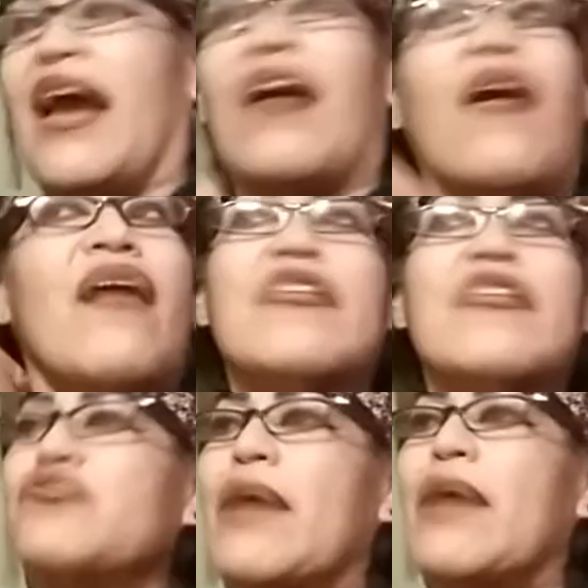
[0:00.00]
And all
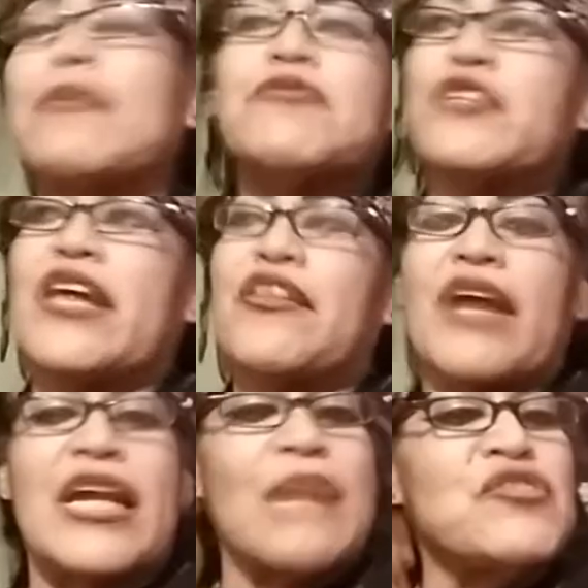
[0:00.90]
these wrapped up
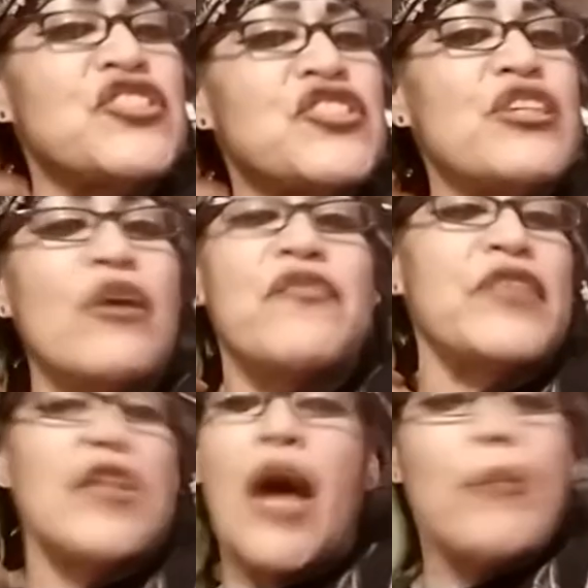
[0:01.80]
together, and I'm still a
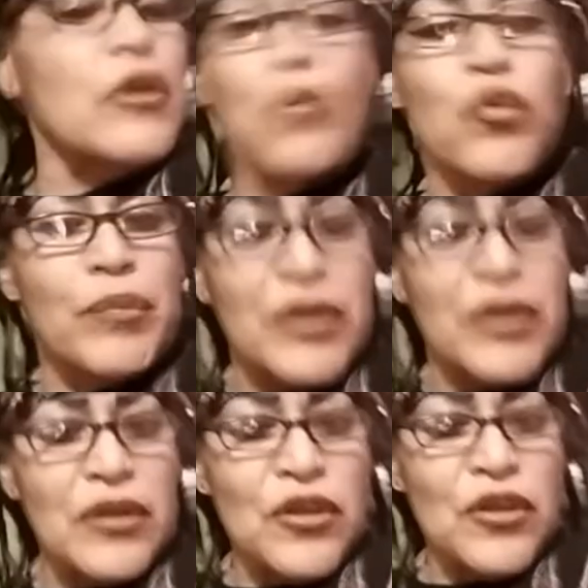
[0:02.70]
phenomenal
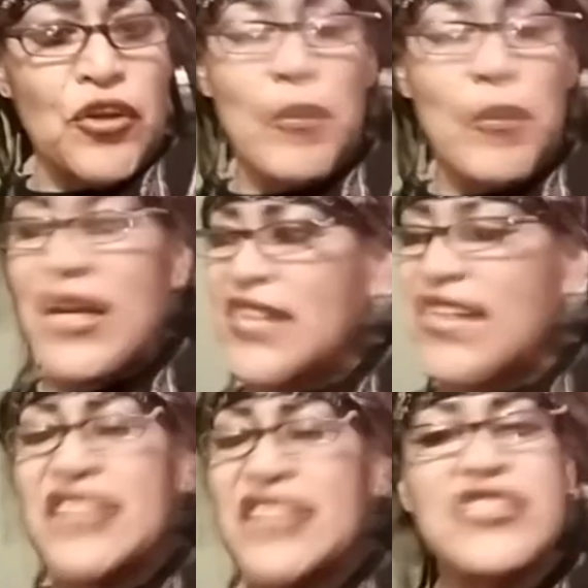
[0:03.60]
woman,
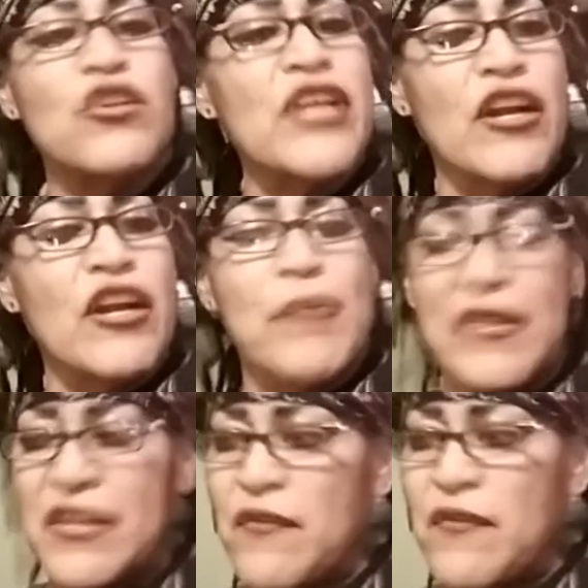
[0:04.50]
because I still care
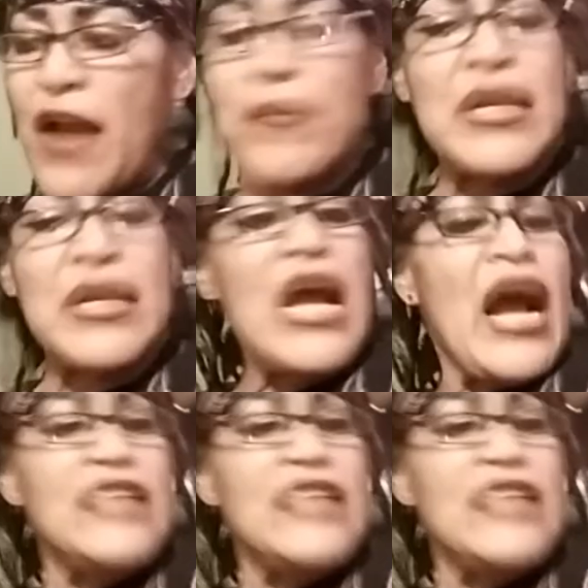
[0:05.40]
about the environment.